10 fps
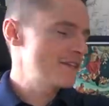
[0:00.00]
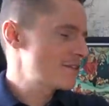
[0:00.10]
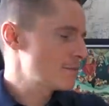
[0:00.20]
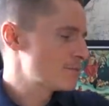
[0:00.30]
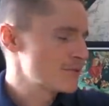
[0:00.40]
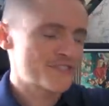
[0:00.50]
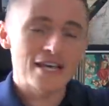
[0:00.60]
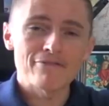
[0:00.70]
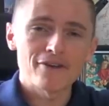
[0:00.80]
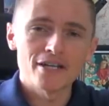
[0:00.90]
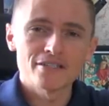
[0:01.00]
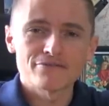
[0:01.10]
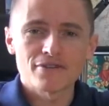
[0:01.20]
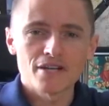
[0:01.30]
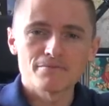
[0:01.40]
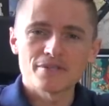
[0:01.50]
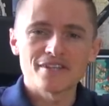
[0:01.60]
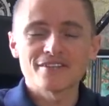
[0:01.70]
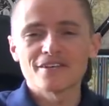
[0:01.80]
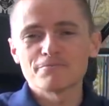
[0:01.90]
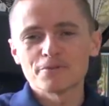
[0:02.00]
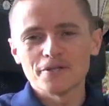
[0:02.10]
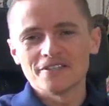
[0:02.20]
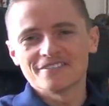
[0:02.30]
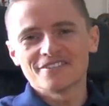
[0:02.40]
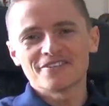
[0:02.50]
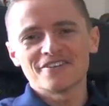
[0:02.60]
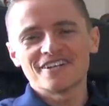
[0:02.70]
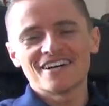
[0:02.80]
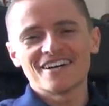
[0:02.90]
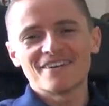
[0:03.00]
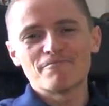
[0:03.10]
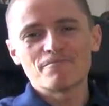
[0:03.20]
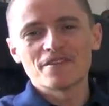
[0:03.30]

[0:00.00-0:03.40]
they'll put sapphire on the front, but then they'll put, you know,